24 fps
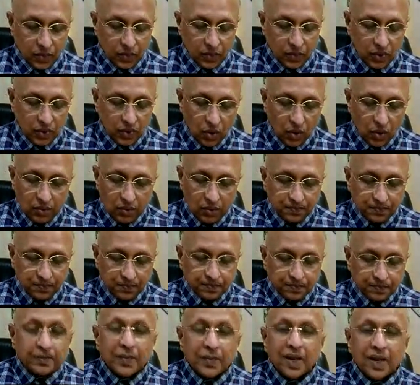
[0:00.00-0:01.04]
So
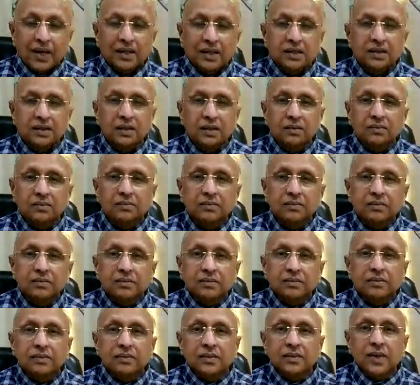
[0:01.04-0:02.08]
that is the
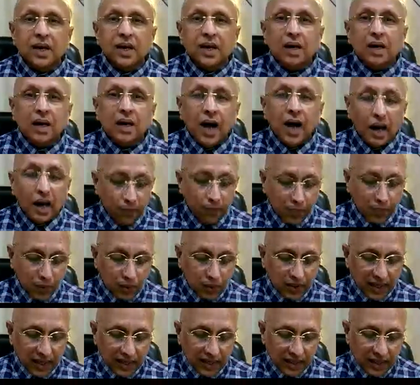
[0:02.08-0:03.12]

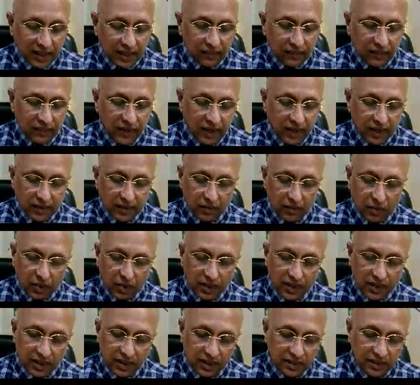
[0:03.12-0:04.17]
unprotected feeling, what
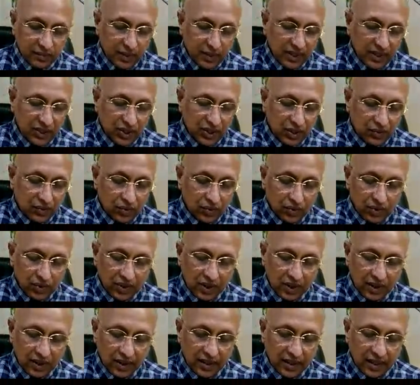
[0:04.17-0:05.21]
he has mentioned over
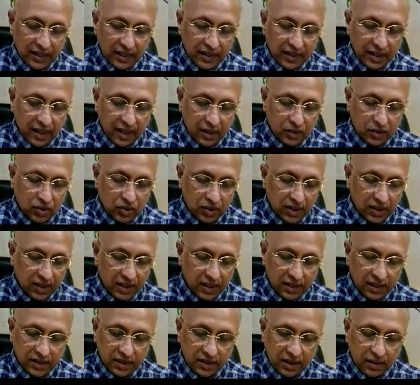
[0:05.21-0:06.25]
there, that also
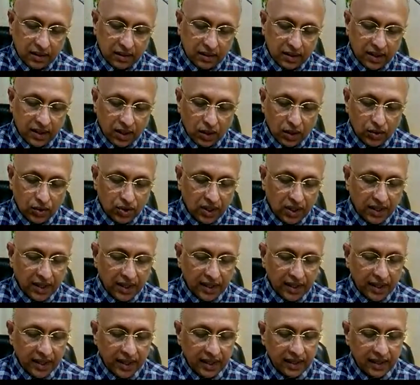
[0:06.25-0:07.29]
there is a delusion,
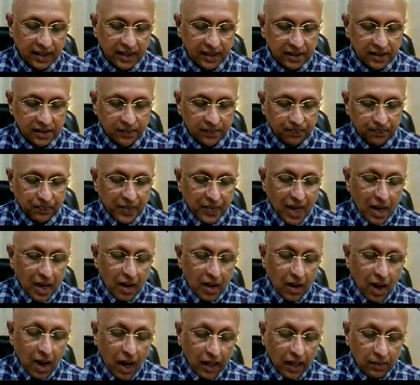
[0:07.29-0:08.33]
naked he.
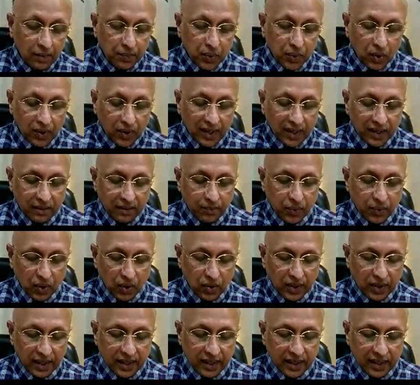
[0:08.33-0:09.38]

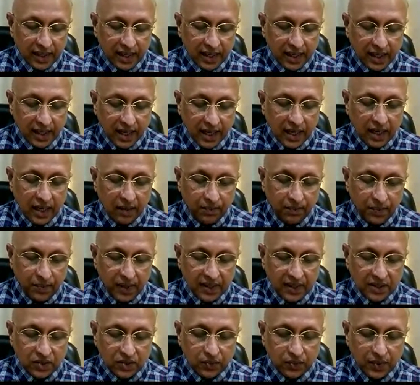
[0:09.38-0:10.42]
Unprotected, he
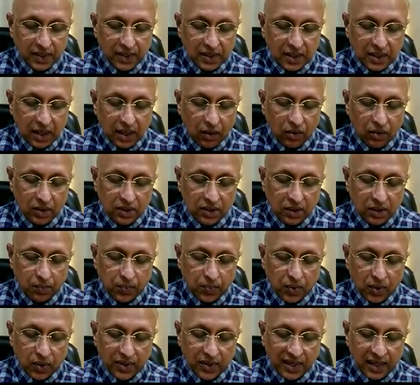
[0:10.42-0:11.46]
feels without the
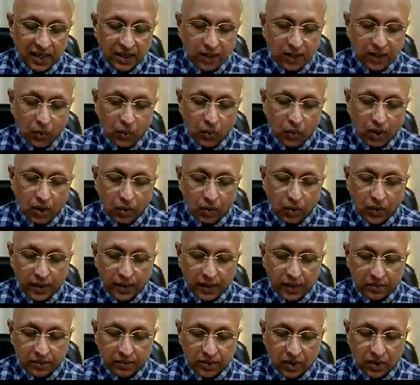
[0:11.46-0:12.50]
protective
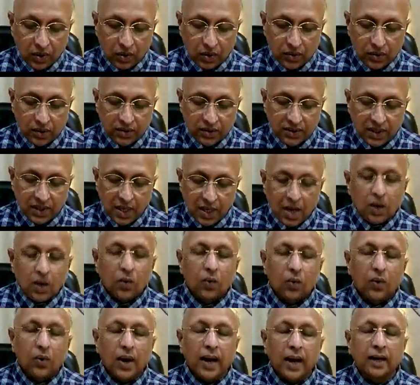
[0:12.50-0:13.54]
covering the clothes
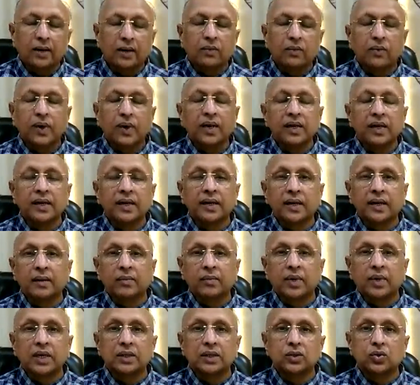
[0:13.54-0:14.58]
and
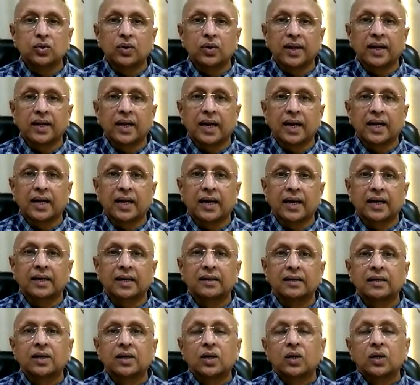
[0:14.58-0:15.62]
vulnerable to an attack.
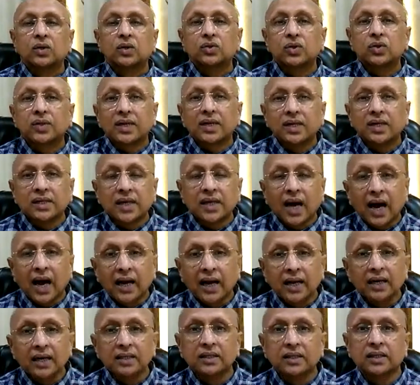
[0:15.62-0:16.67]
So that is
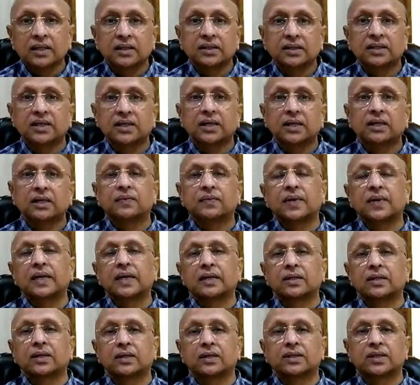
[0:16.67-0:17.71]
another state where
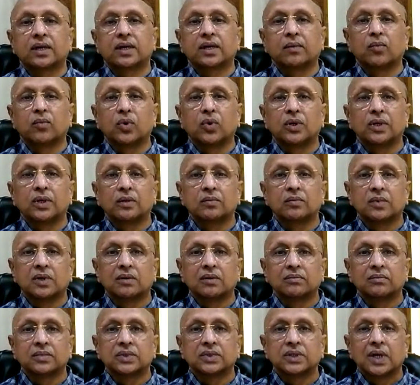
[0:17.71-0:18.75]
the stramonium
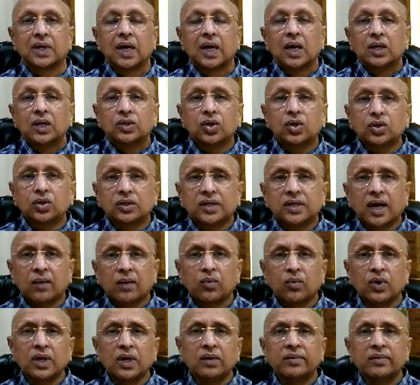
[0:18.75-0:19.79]
comes. So
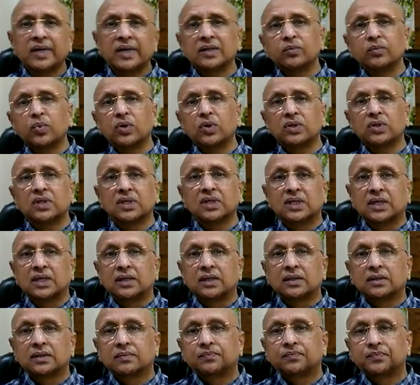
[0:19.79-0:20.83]
stramonium has both the
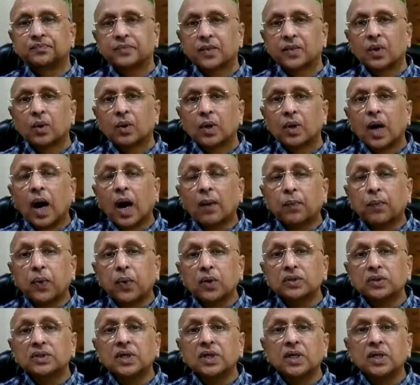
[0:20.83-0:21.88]
things,
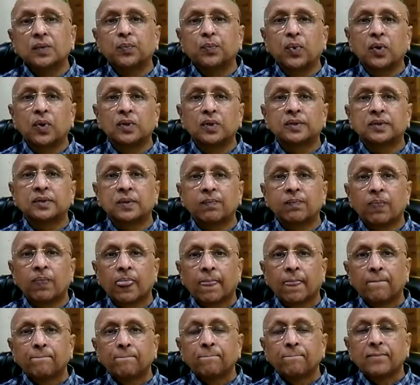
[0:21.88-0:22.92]
opposite poles.
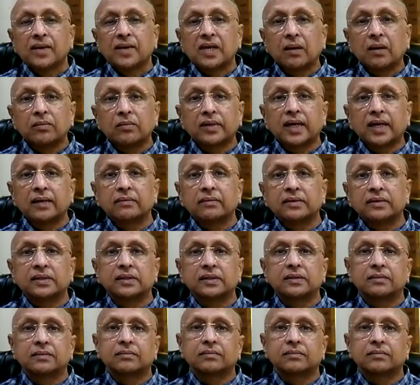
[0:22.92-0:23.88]
Sometimes